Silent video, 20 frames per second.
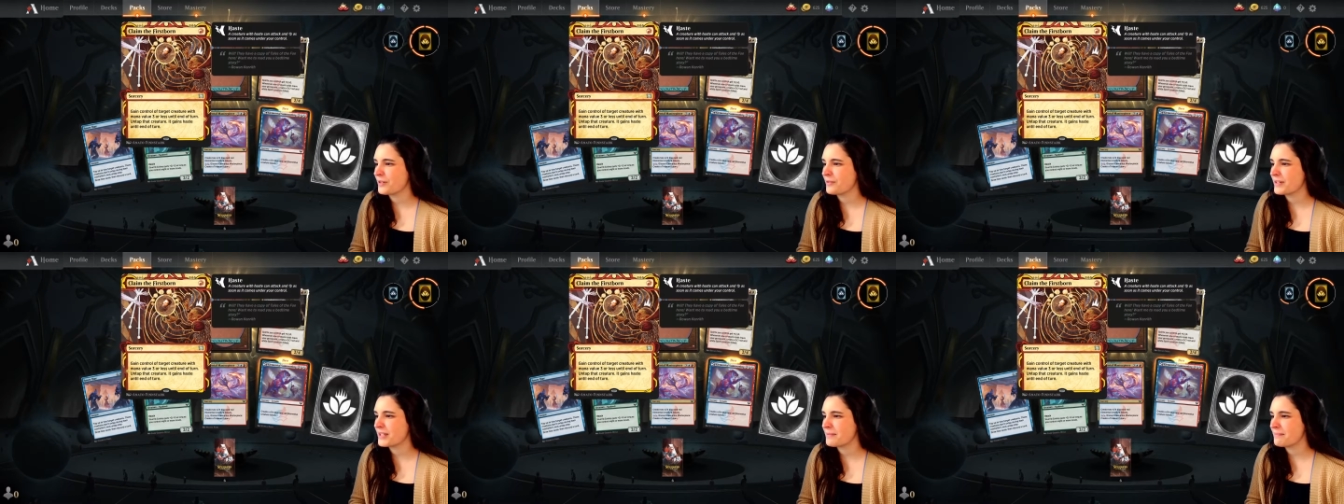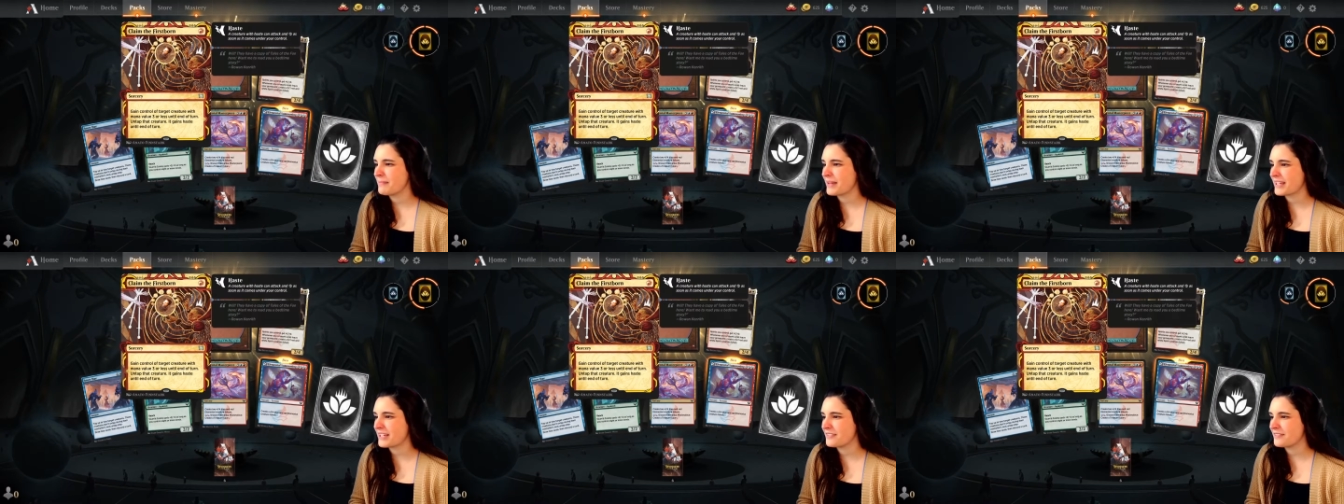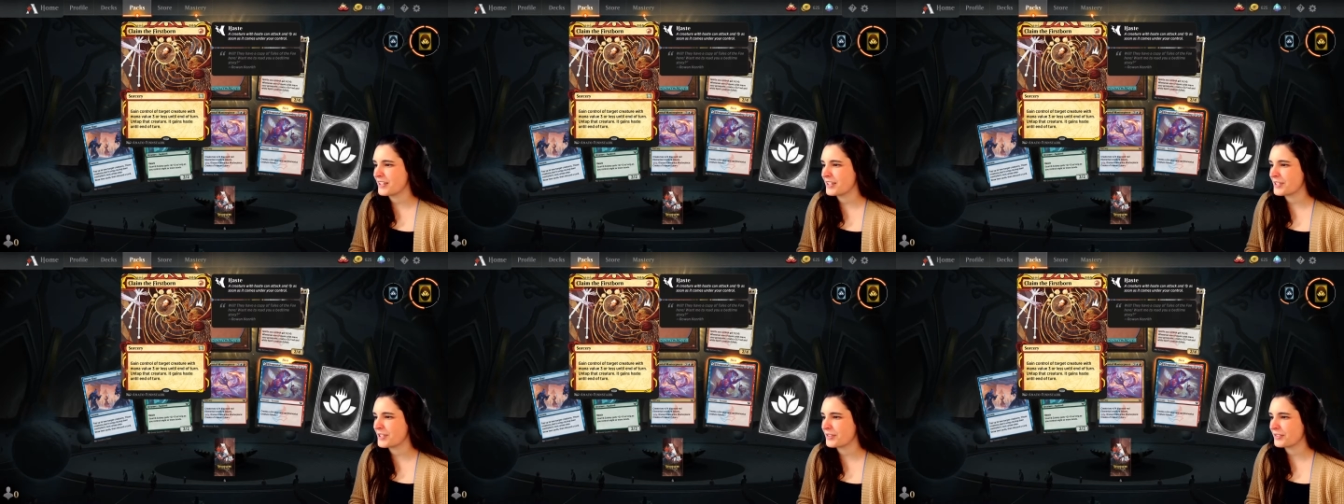with mana
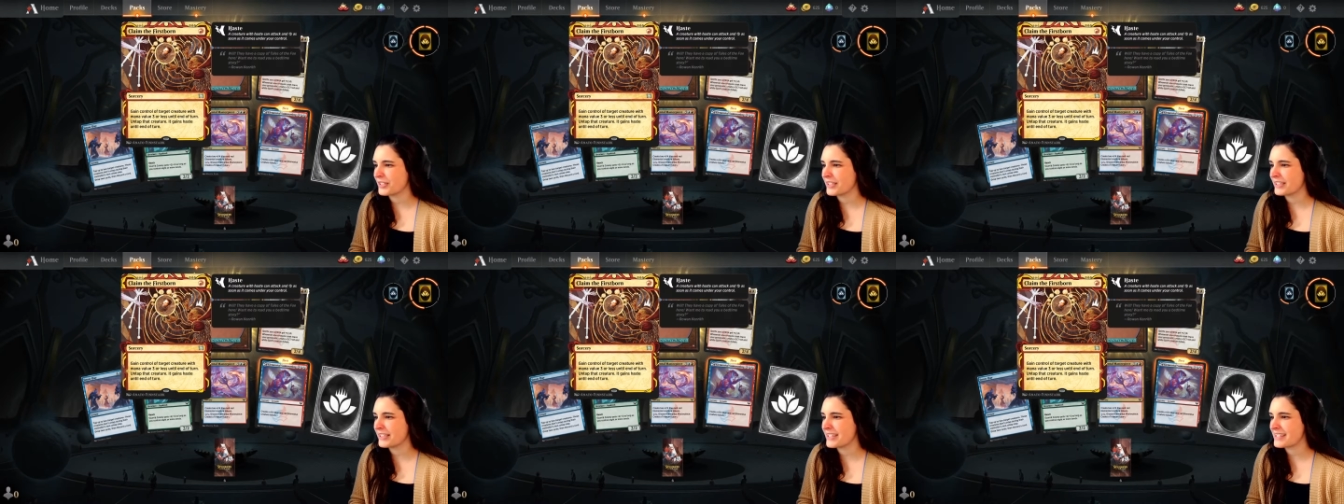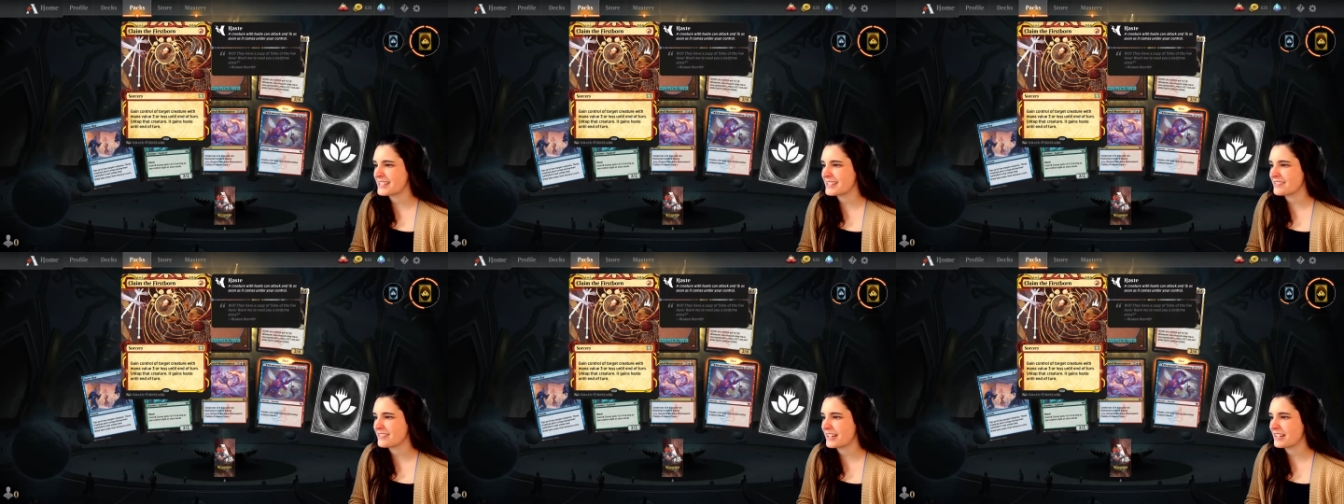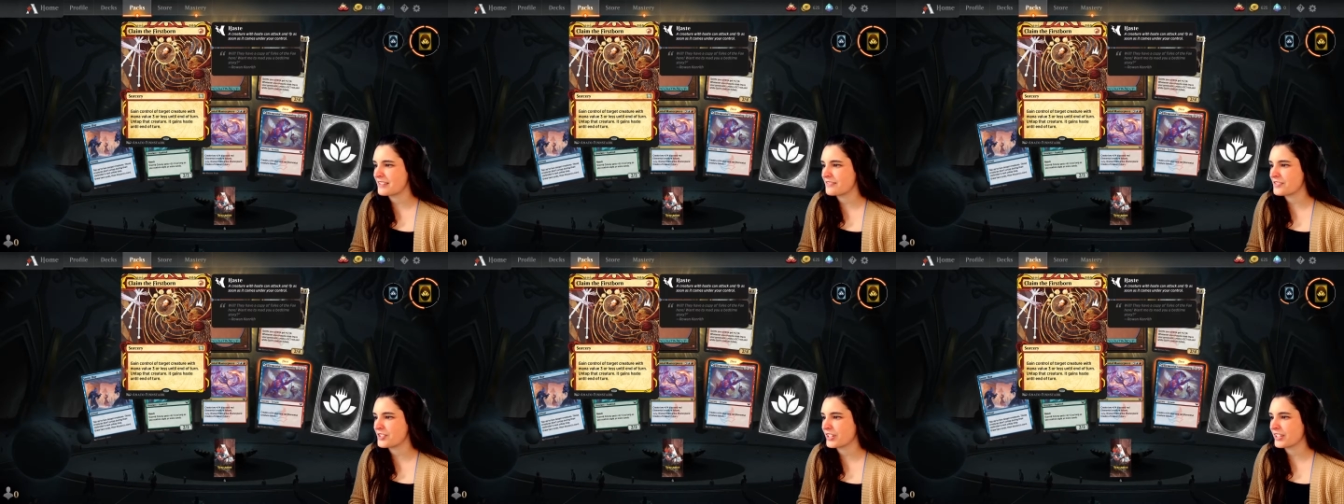value 3 or less until
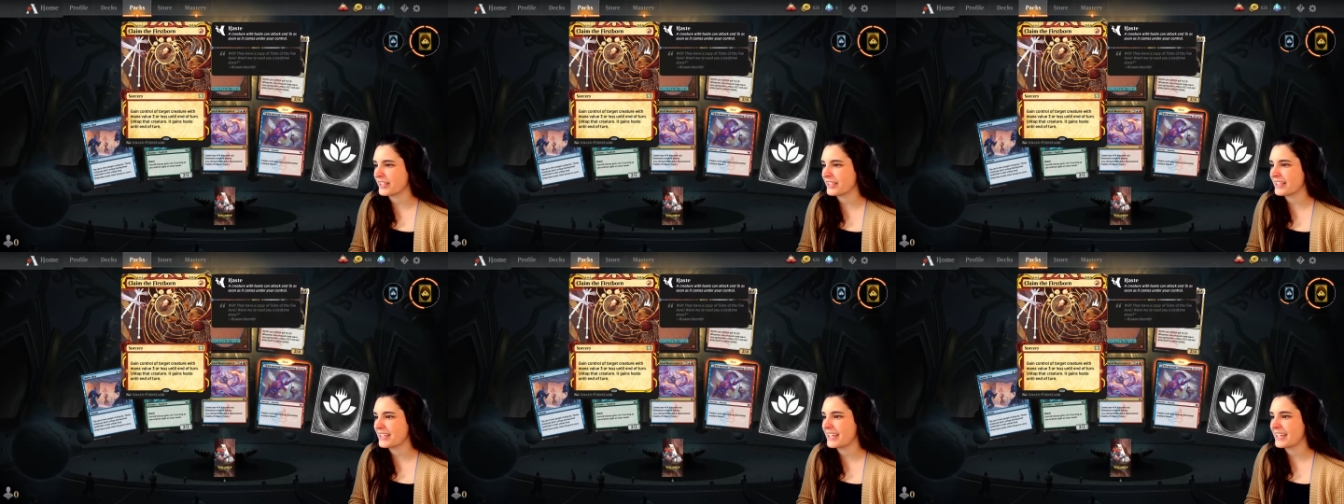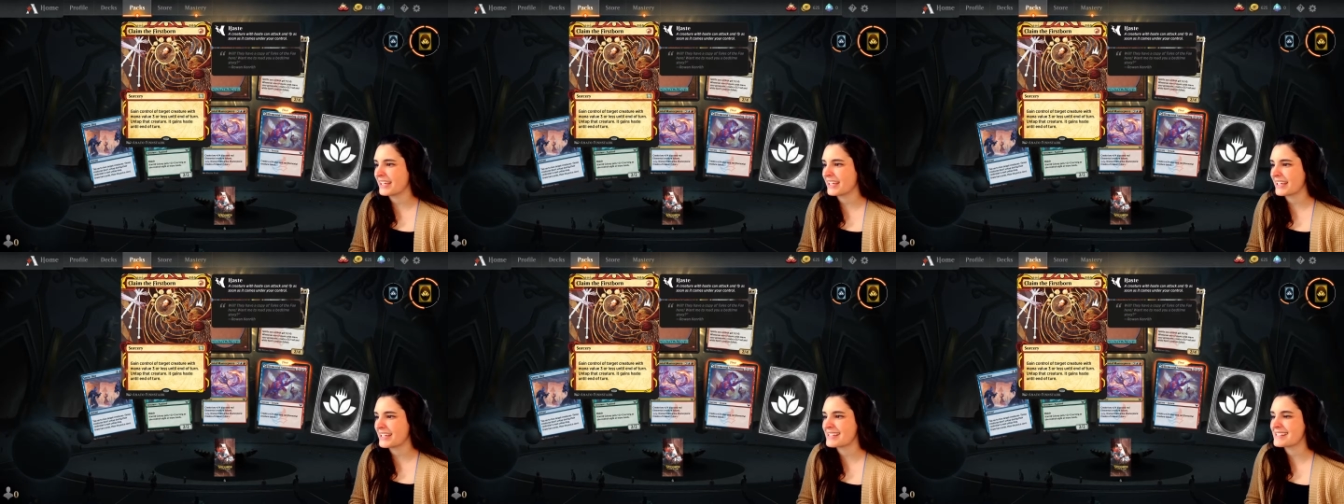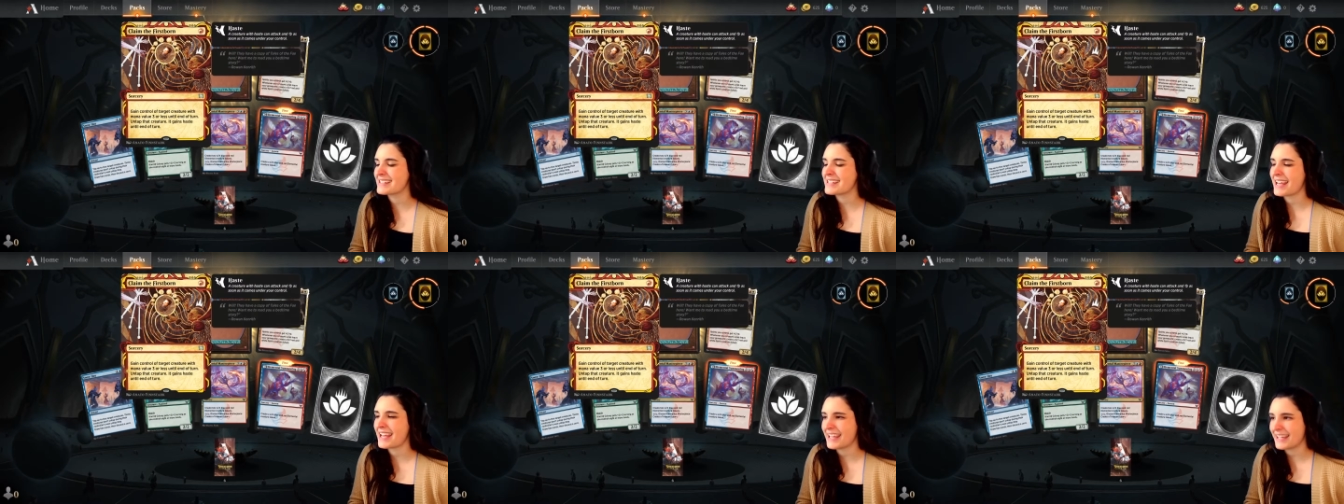end of turn. It
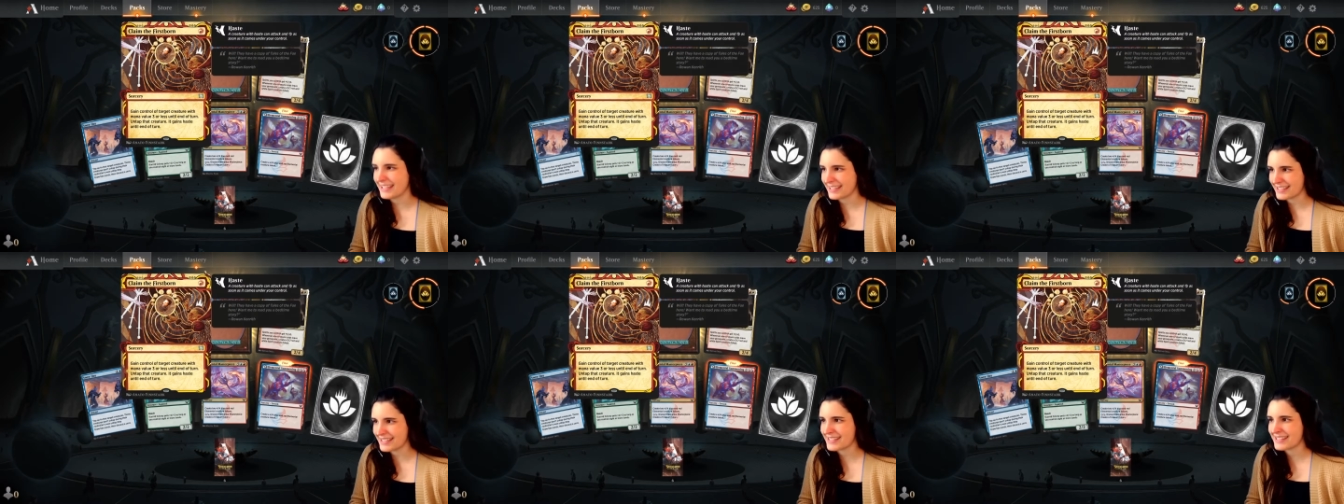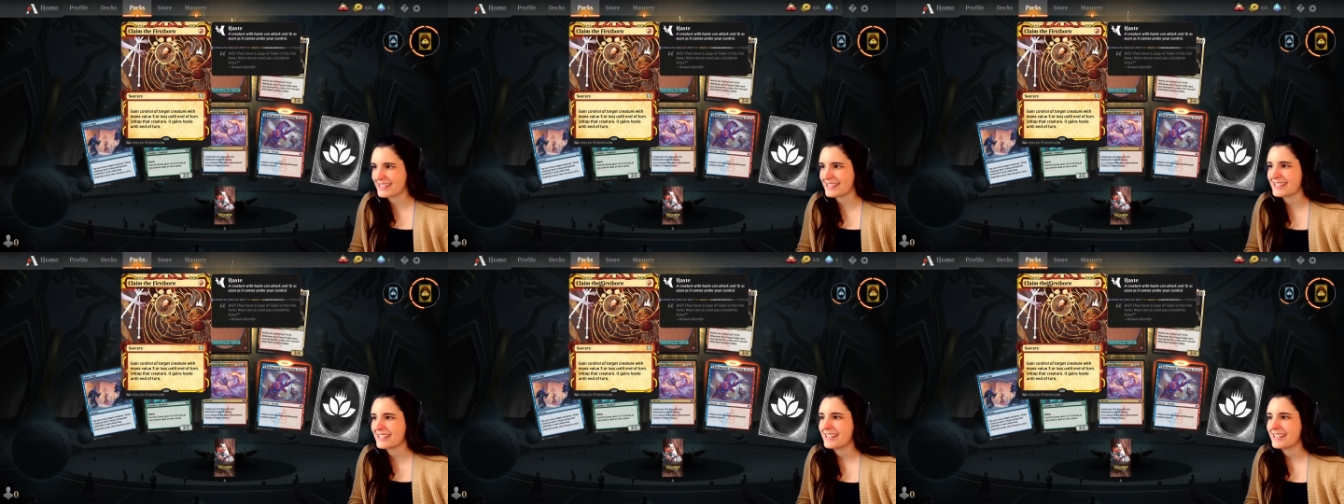gains haste.